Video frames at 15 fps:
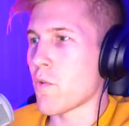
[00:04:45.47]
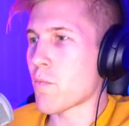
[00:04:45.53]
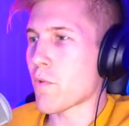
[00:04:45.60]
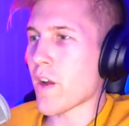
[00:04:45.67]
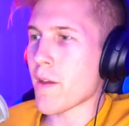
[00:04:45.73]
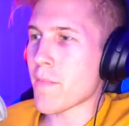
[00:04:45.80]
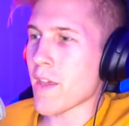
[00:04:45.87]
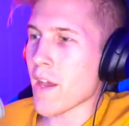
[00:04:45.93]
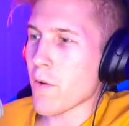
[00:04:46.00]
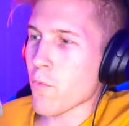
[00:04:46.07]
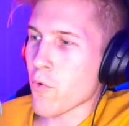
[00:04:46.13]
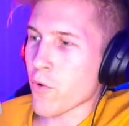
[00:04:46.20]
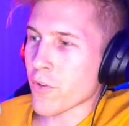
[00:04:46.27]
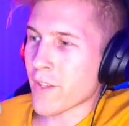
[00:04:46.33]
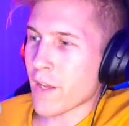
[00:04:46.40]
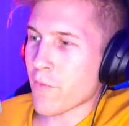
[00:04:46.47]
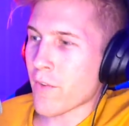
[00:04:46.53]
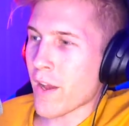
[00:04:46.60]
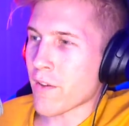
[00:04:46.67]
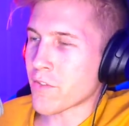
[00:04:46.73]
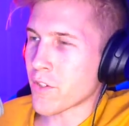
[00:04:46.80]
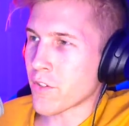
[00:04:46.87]
We'll probably be at war in, like,
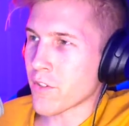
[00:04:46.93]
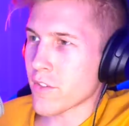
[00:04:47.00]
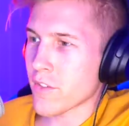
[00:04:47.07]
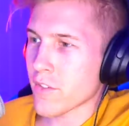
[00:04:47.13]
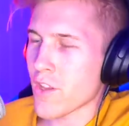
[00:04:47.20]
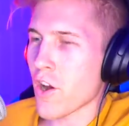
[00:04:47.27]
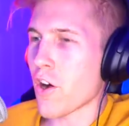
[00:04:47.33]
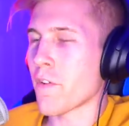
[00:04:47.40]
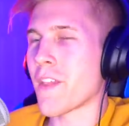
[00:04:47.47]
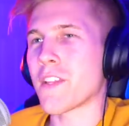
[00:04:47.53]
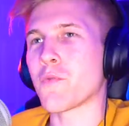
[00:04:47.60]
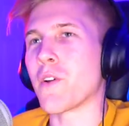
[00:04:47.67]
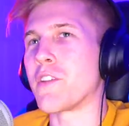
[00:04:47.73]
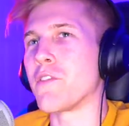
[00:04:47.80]
five turns. No, that's way